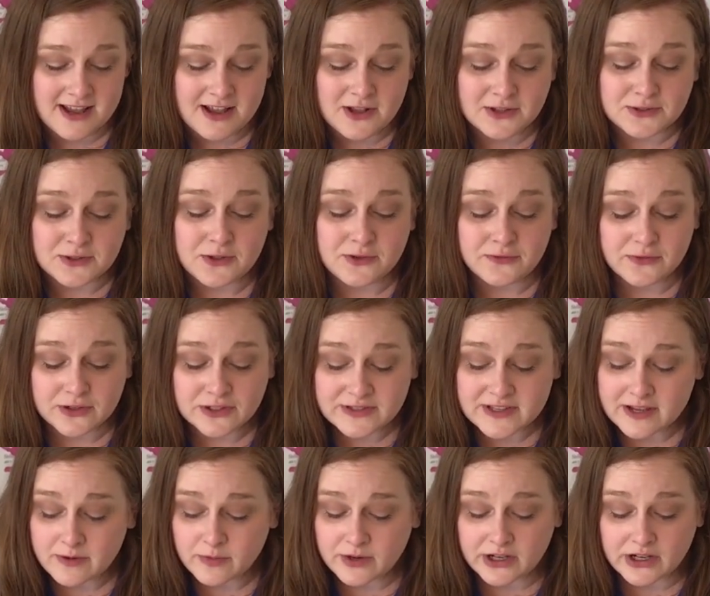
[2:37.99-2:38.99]
So the first thing
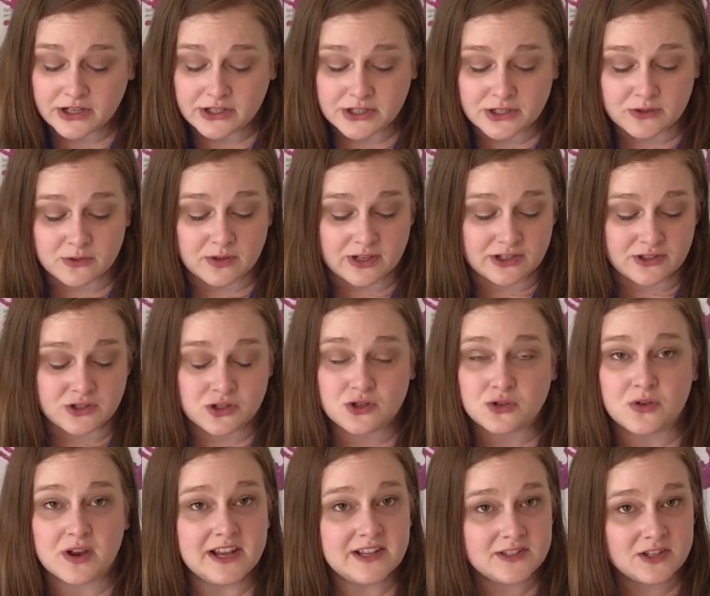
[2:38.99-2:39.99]
we're going to do is
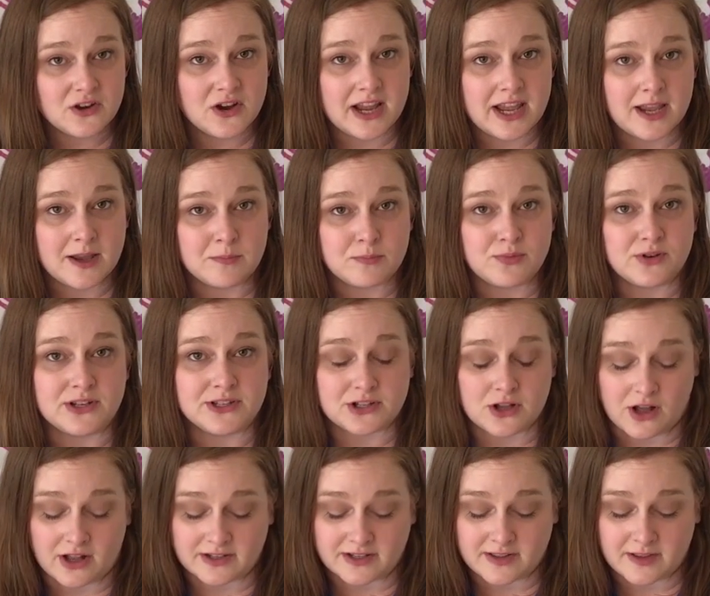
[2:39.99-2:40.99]
trace our handprint
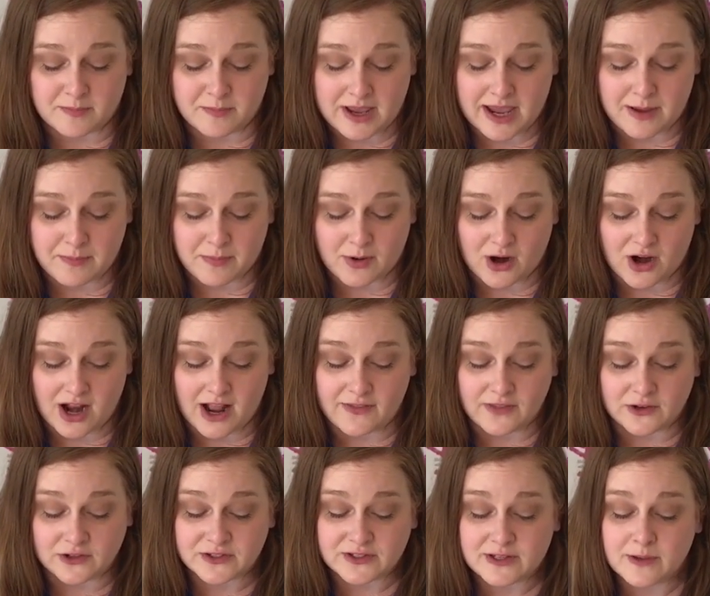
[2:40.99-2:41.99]
onto the paper. And
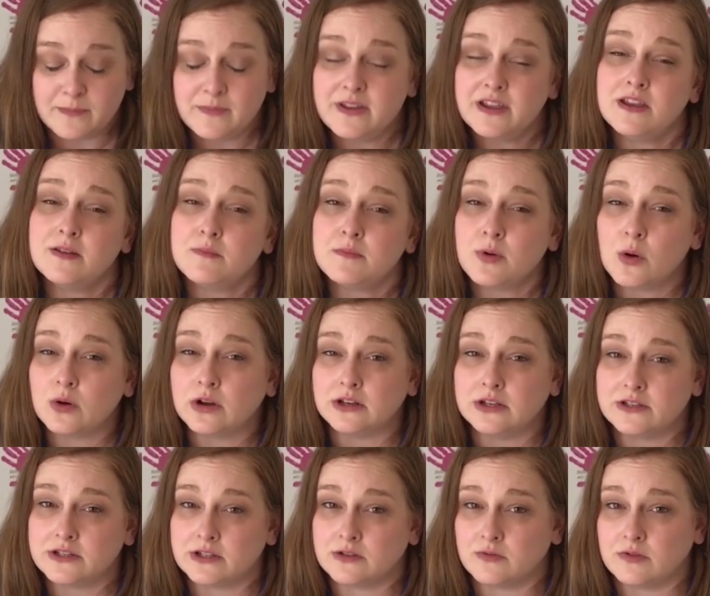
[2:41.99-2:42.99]
there's something
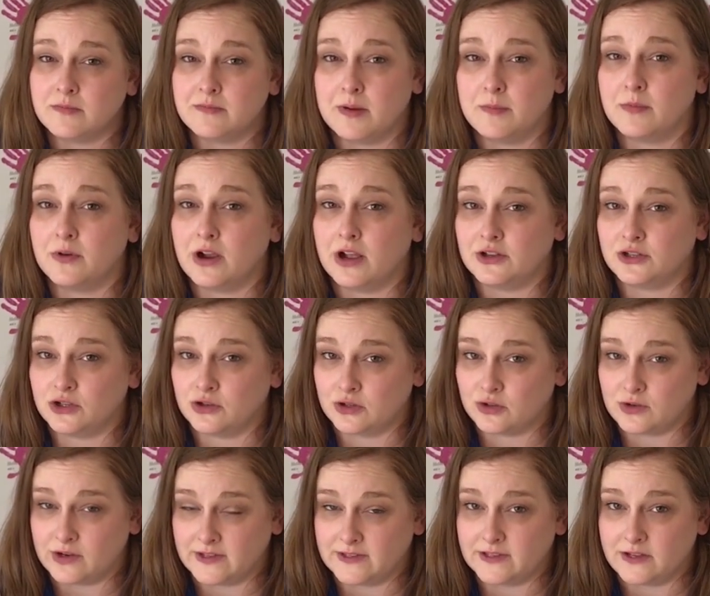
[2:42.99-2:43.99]
important to remember as you're
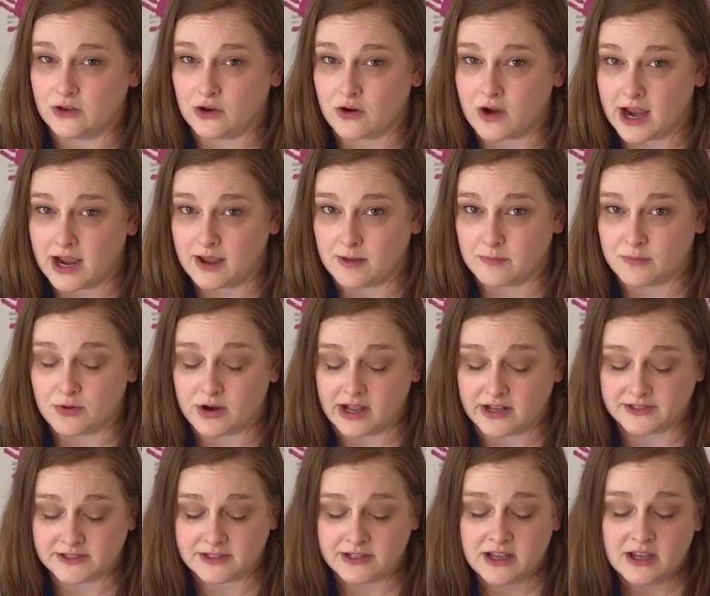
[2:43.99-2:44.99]
tracing your
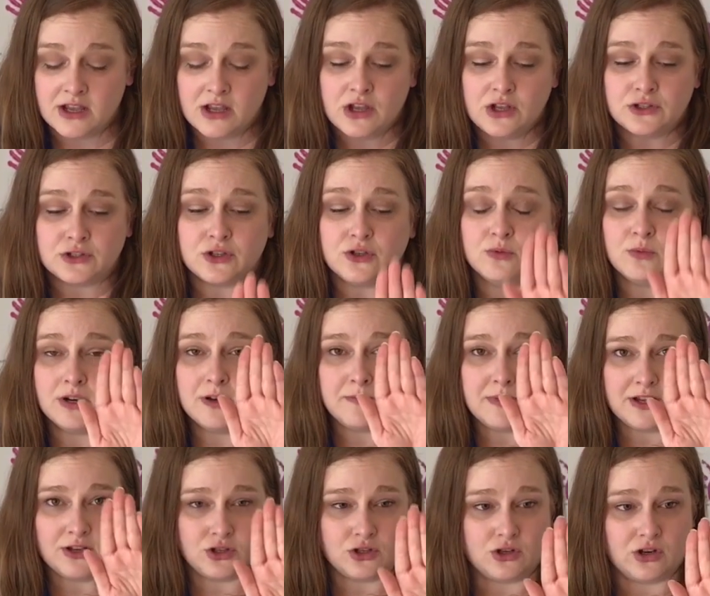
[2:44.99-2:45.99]
handprint. So you want to
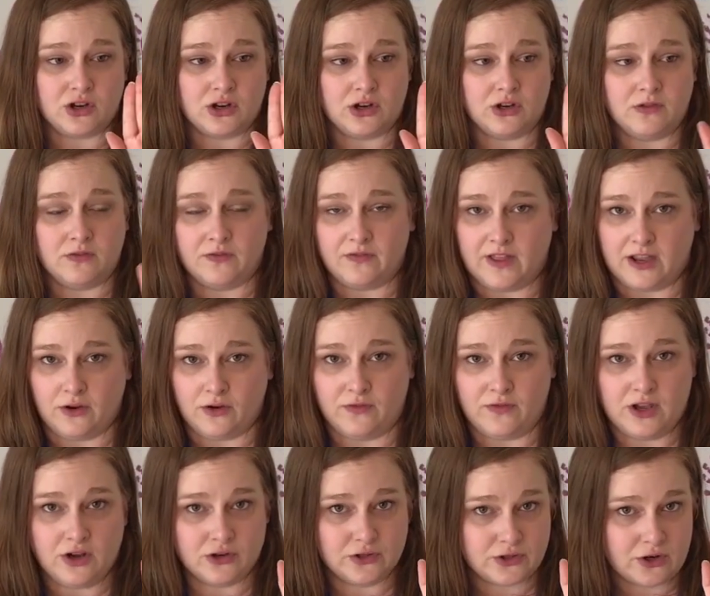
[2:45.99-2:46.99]
make sure that your
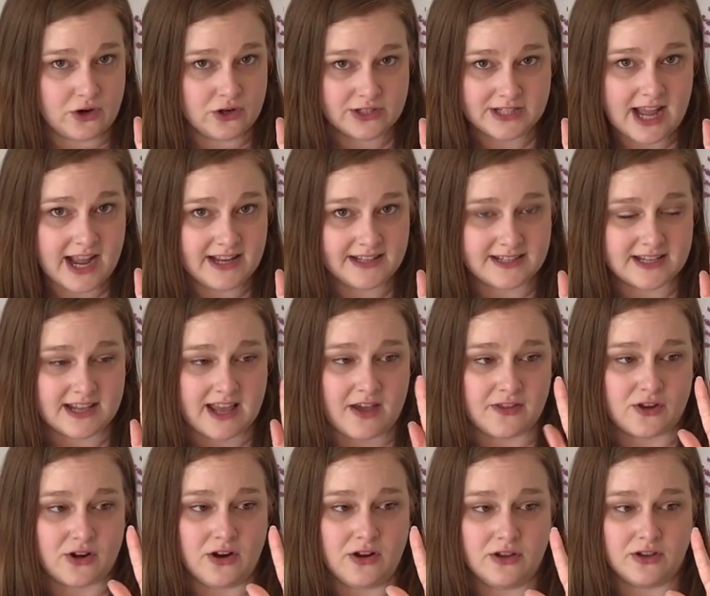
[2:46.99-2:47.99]
fingers aren't tight
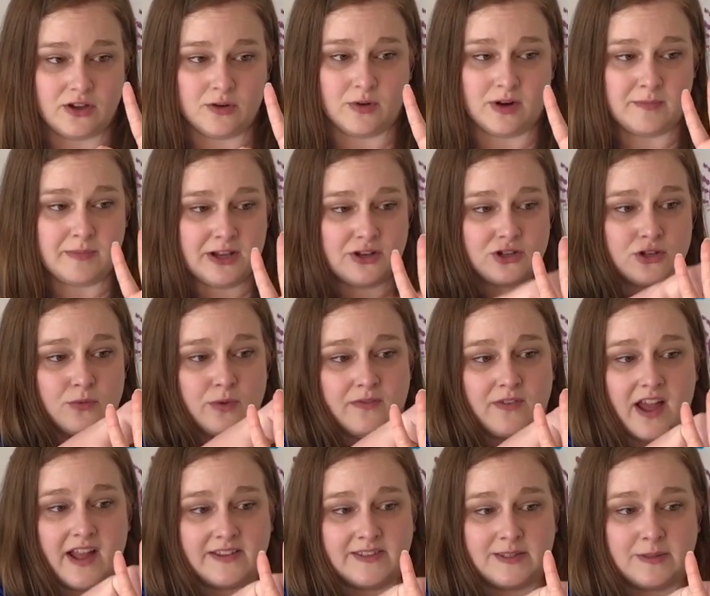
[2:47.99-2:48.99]
together. You want to make sure we've
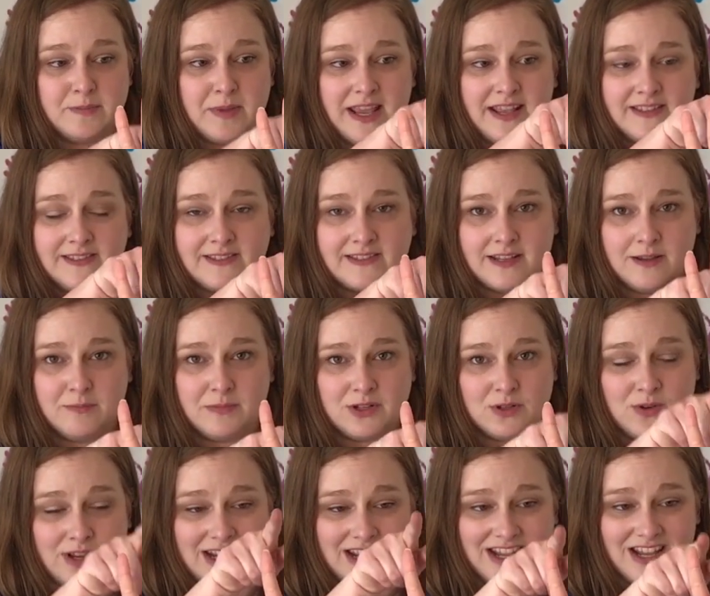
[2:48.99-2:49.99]
got space in
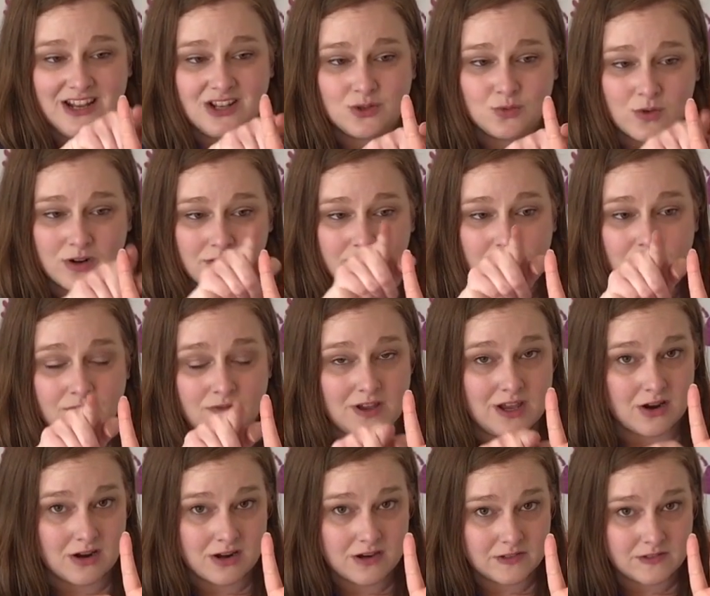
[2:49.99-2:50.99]
between each one of your
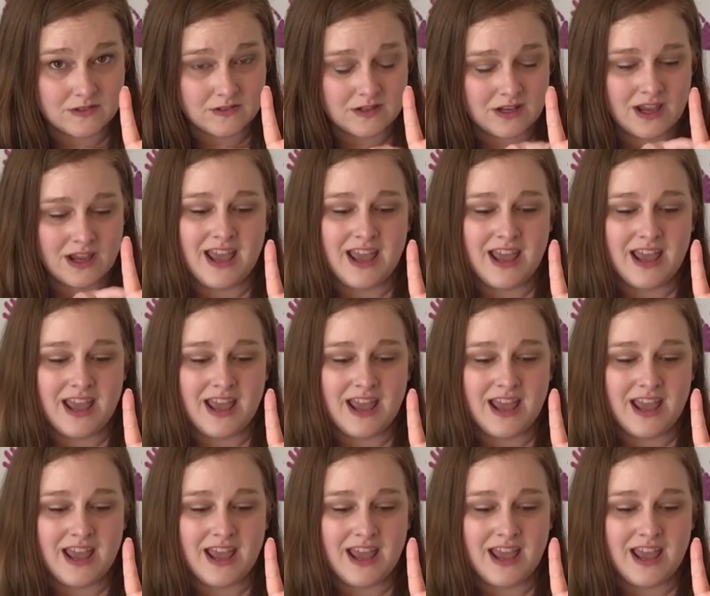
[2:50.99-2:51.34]
fingers.